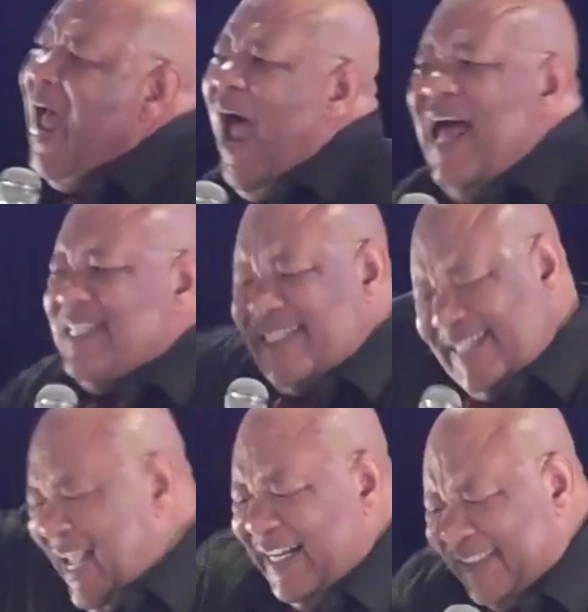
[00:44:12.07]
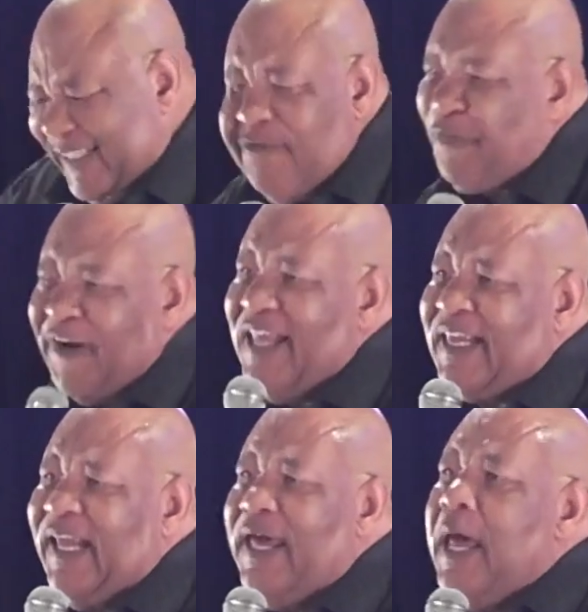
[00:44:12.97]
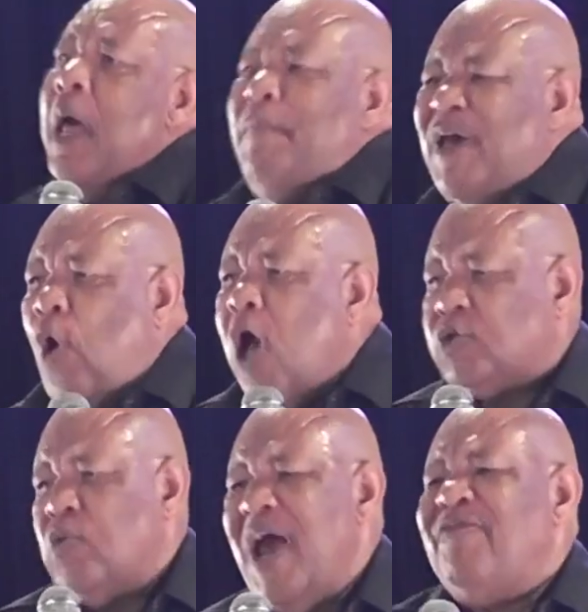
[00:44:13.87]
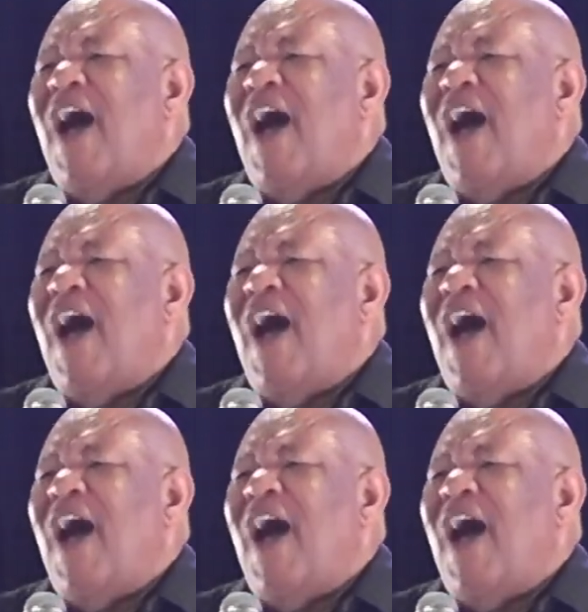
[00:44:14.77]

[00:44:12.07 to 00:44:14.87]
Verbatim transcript: and say it differently because we have